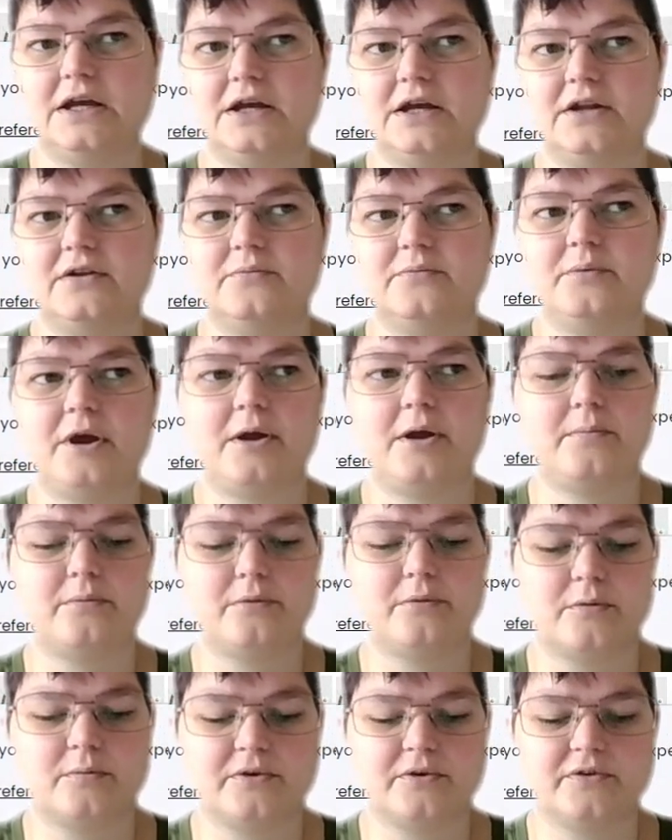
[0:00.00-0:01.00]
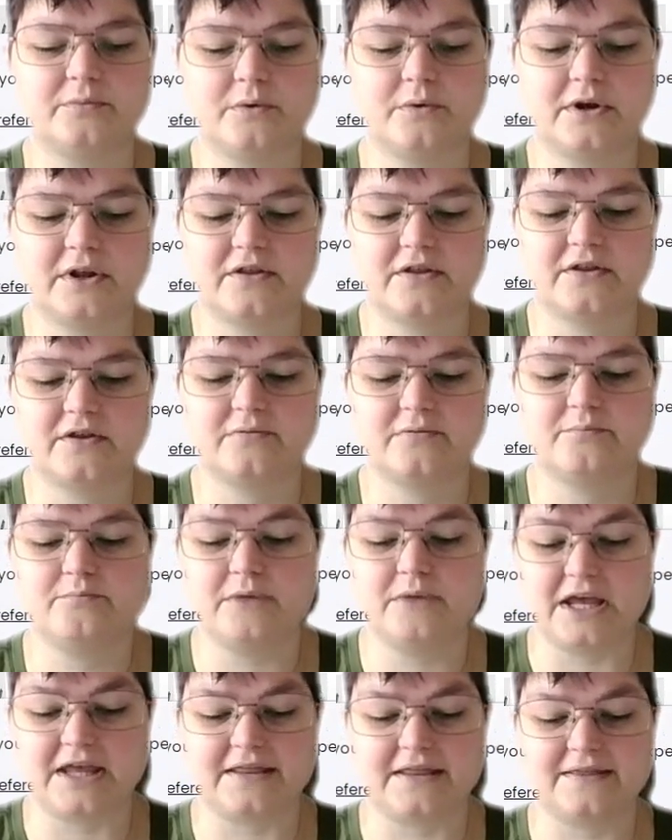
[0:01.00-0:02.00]
and paper was one of the
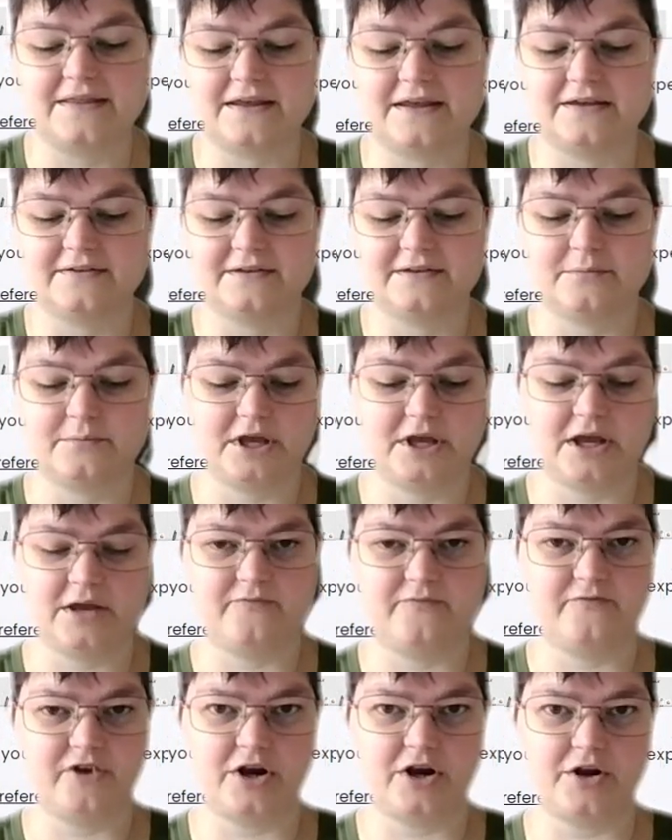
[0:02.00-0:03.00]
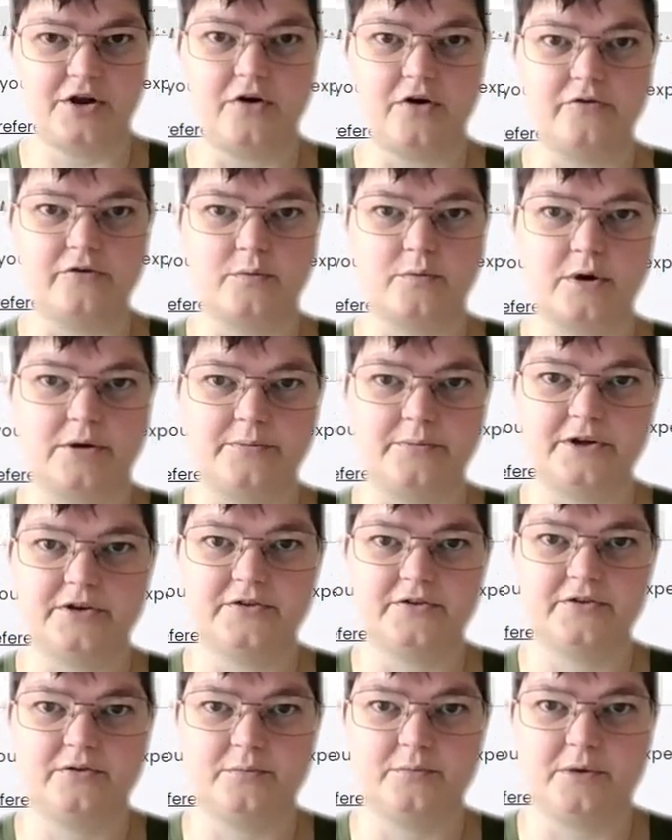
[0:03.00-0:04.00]
main things that became very
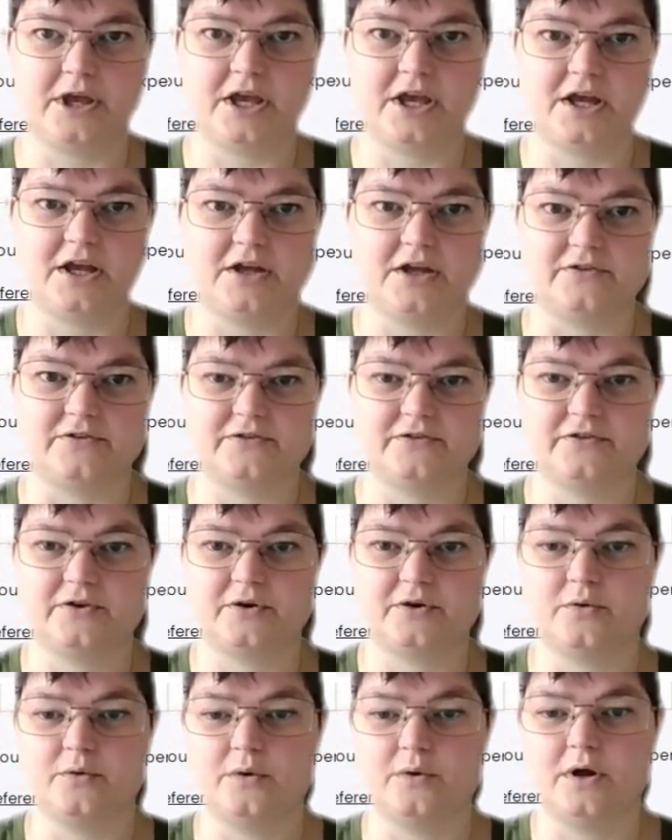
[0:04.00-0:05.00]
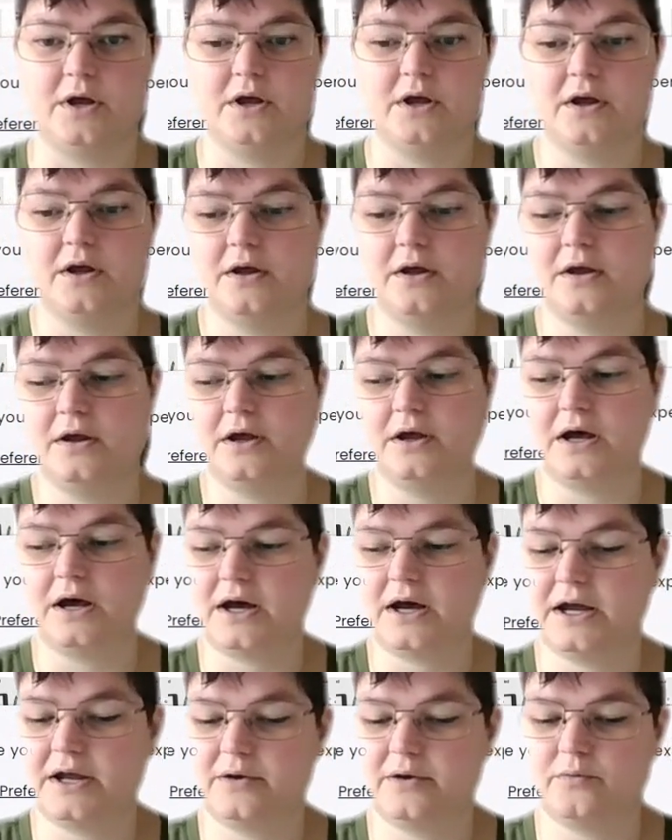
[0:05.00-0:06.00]
overwhelming to me. And so
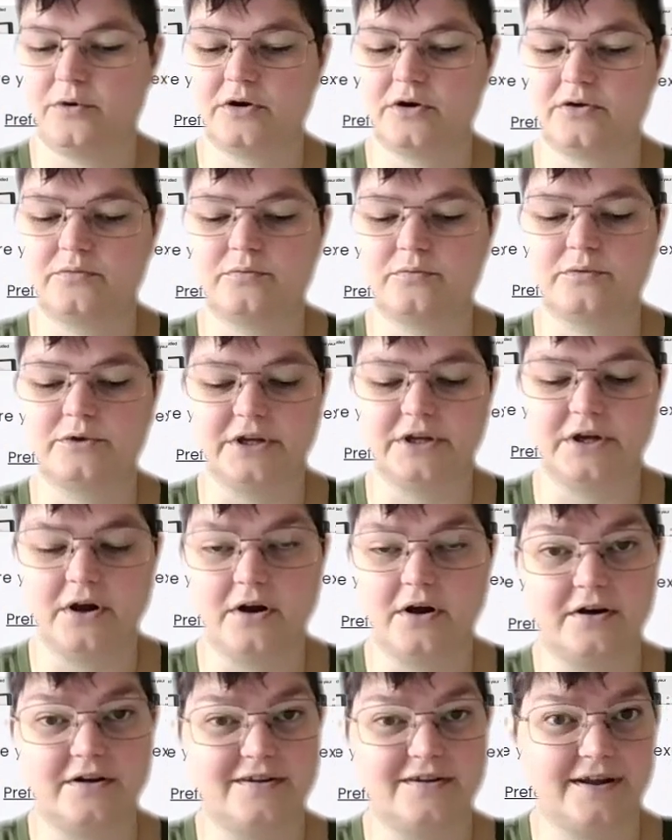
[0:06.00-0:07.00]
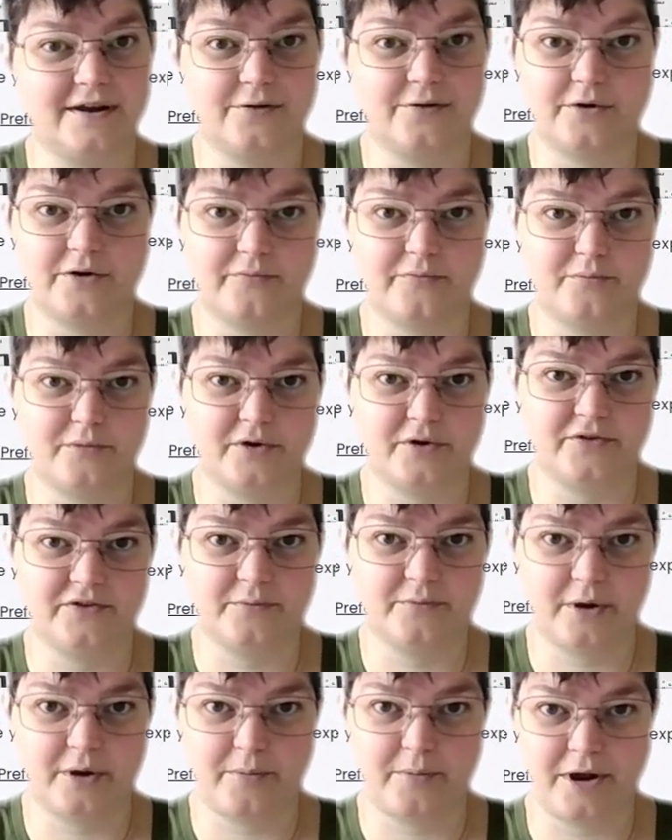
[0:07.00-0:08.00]
I worked really hard to get rid of
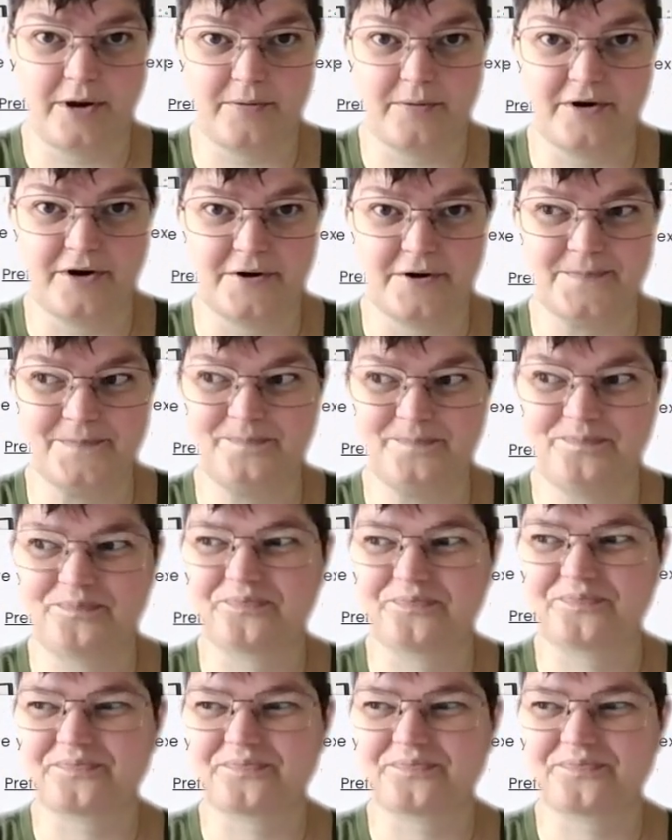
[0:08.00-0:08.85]
most of my paper.